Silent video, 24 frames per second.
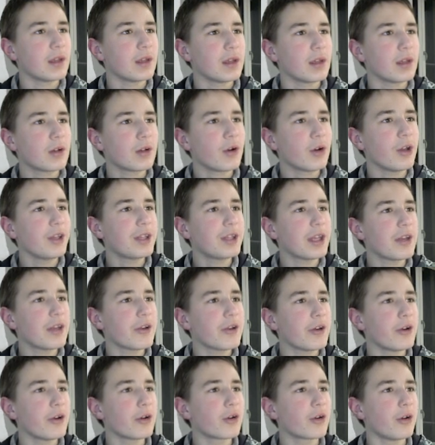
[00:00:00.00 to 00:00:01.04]
Content
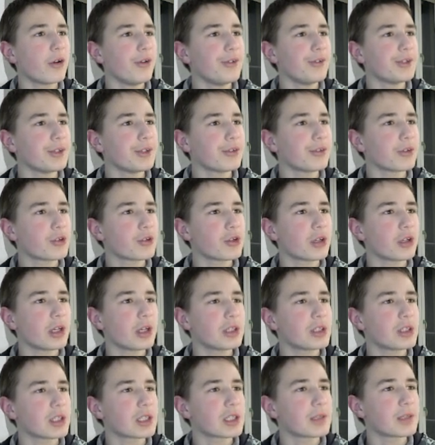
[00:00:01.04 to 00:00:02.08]
or no content? Or should I
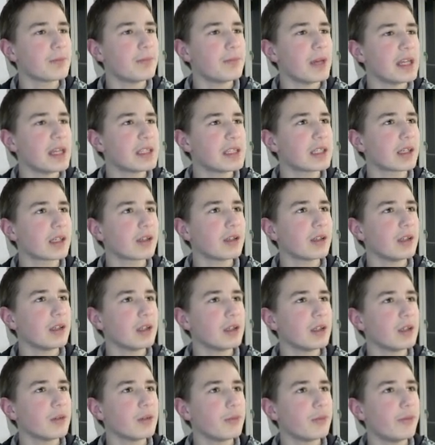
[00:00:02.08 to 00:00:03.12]
just
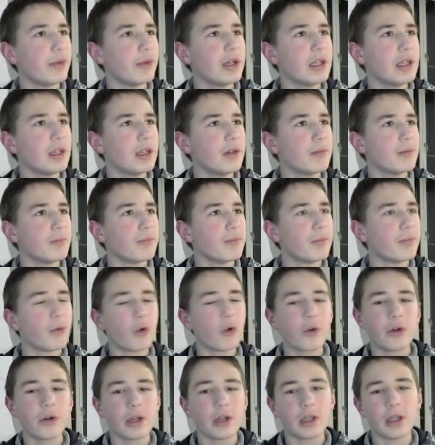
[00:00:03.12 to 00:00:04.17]
basically win
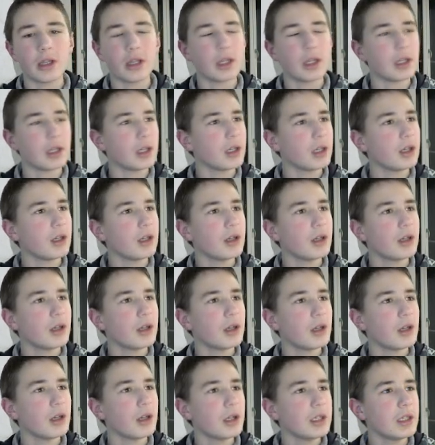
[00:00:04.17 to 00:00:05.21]
boringly?
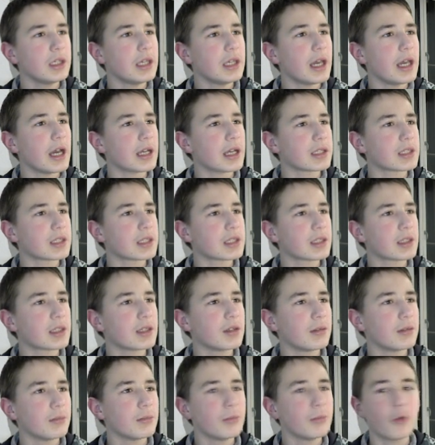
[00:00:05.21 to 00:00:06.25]
Yes.
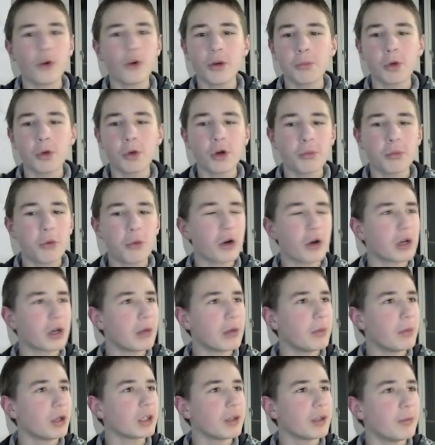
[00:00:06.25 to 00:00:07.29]
More. Come
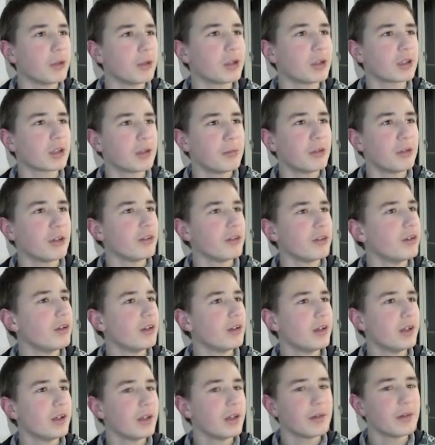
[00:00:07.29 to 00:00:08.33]
on.
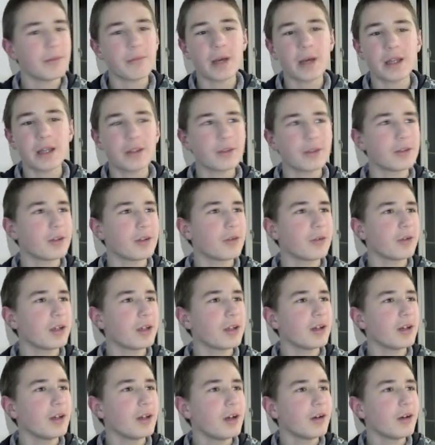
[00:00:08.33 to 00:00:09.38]
Manu, do you
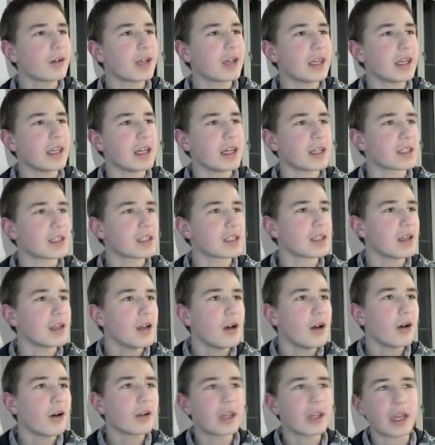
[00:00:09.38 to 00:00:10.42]
wanna? Okay, yes.
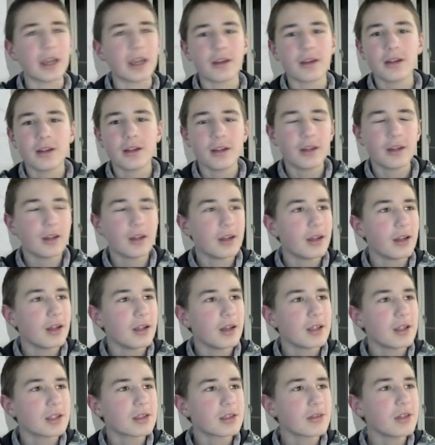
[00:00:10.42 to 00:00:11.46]
Okay.
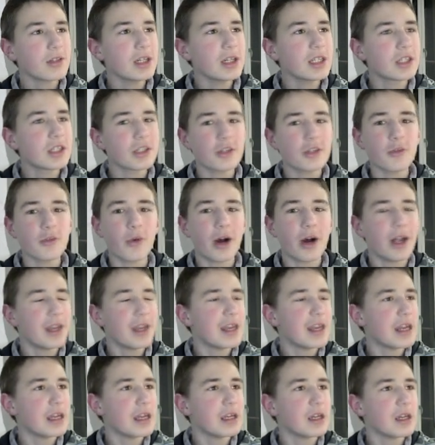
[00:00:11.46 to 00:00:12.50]
3, 2, 1.
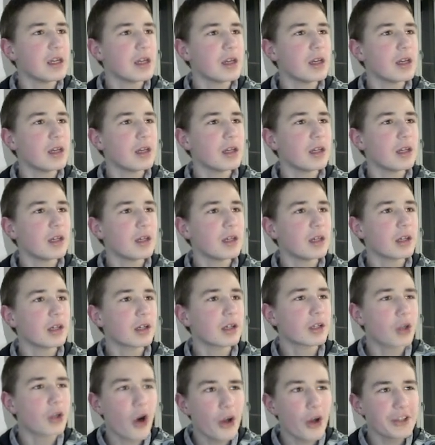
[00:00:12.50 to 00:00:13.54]

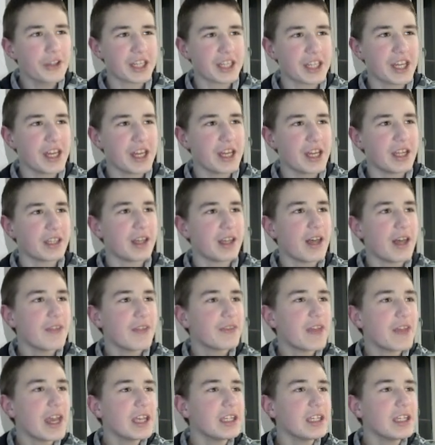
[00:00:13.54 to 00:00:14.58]
Content!
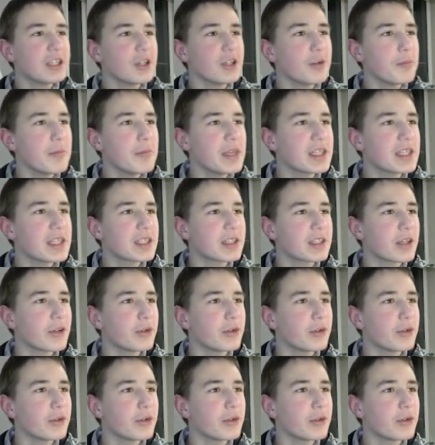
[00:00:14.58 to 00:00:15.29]
Thank you, Mr.